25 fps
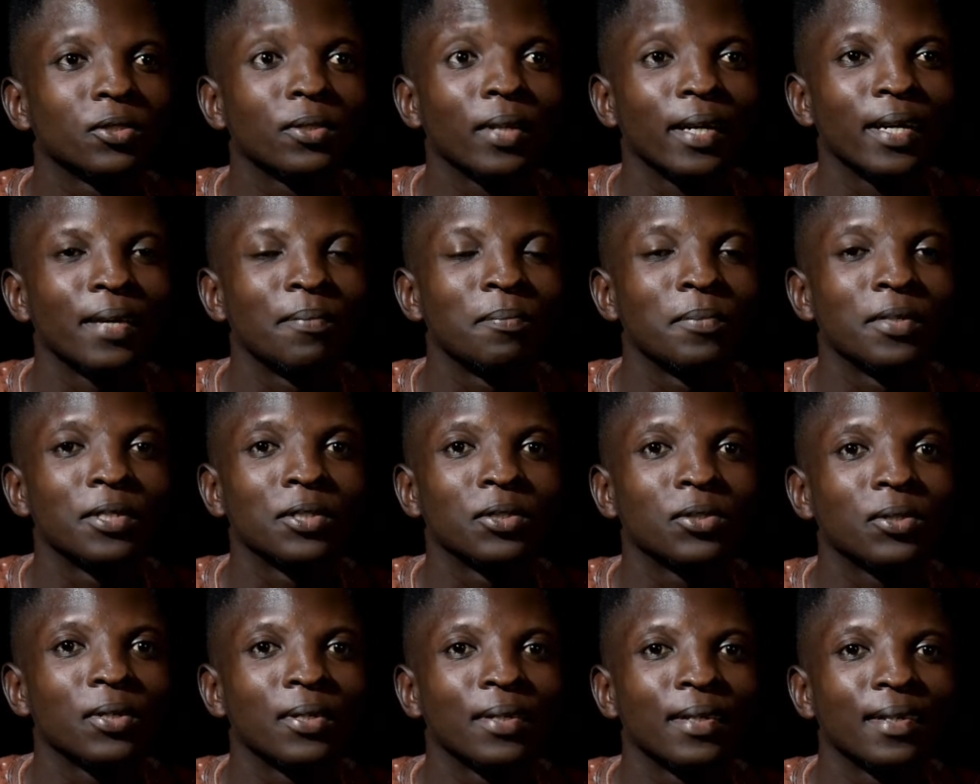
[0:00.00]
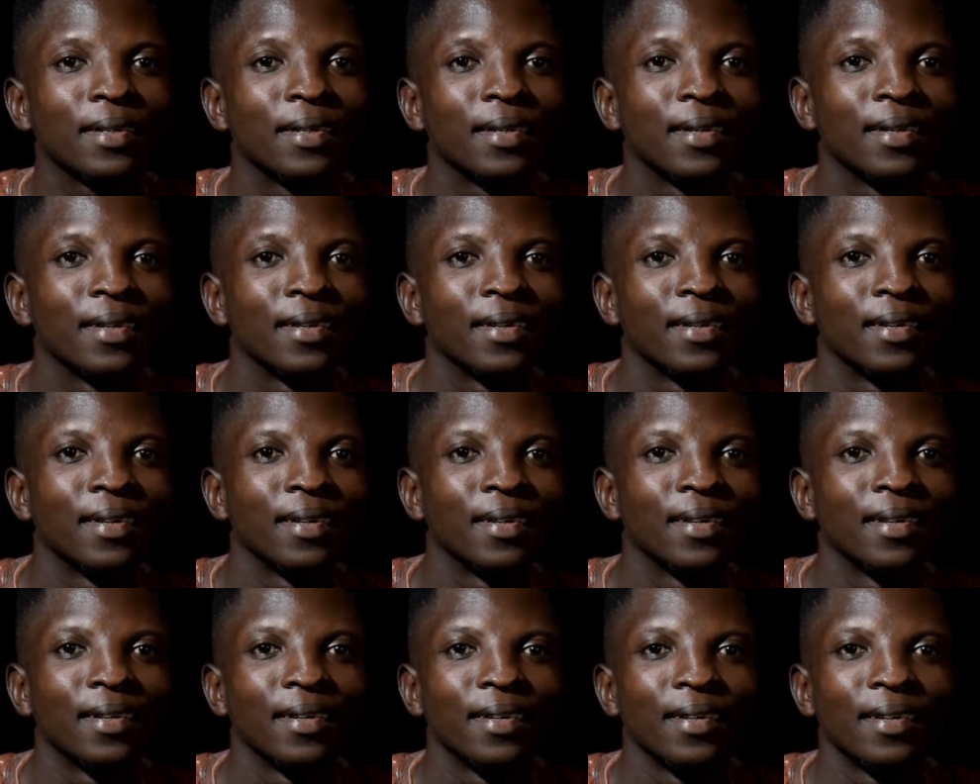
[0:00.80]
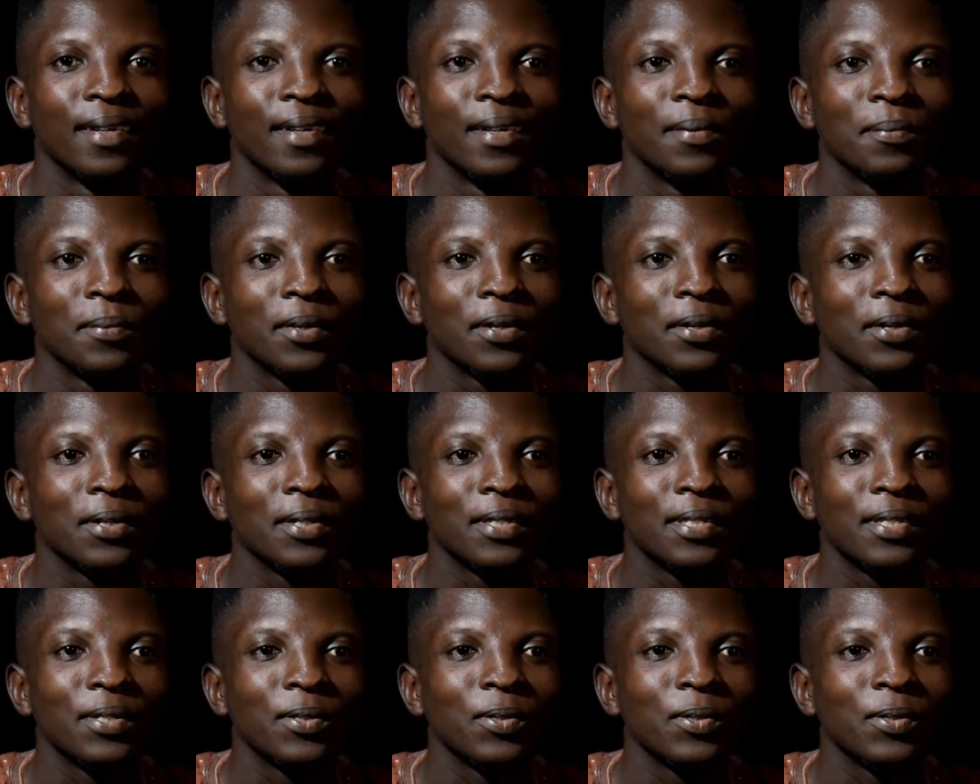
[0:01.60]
try and be strong. Because